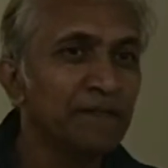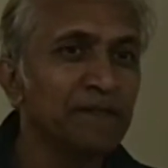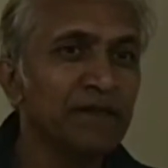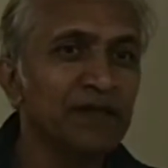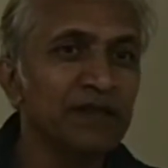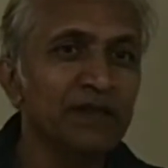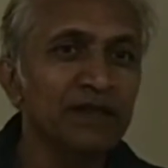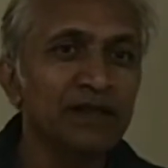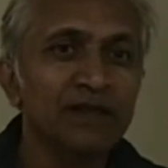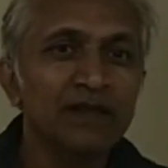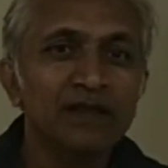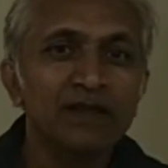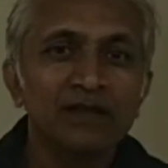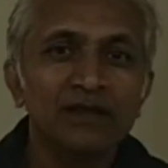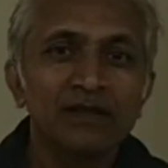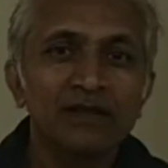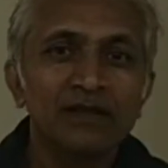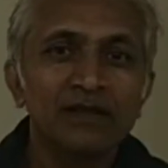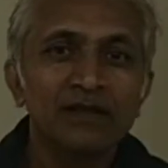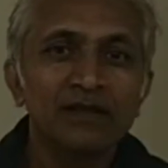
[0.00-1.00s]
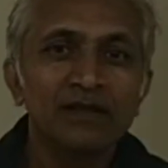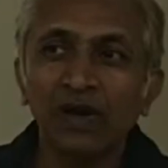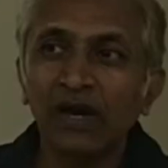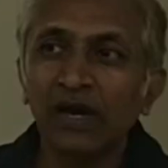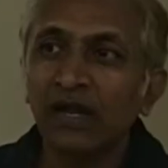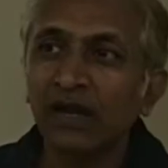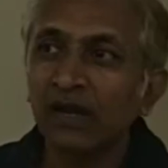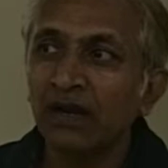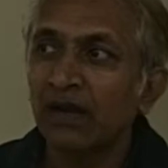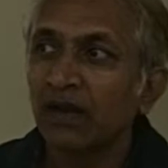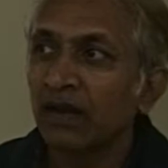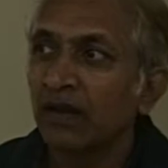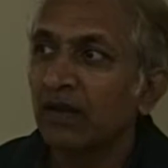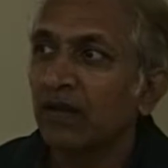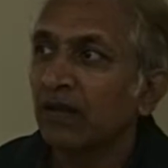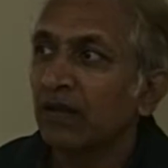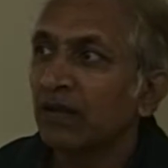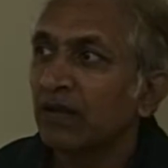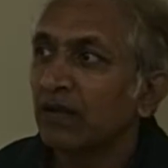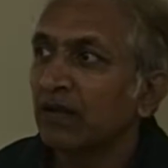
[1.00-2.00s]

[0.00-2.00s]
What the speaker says: Then you are